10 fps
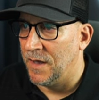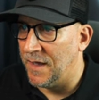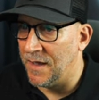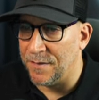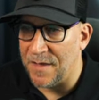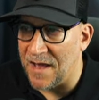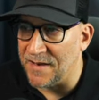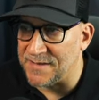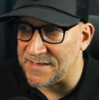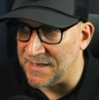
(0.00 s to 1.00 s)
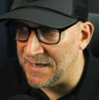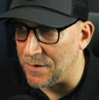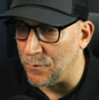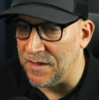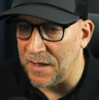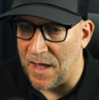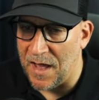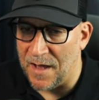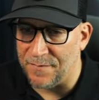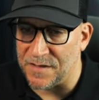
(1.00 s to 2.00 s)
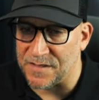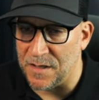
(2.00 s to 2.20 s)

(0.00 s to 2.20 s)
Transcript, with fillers: And that is it. We have this.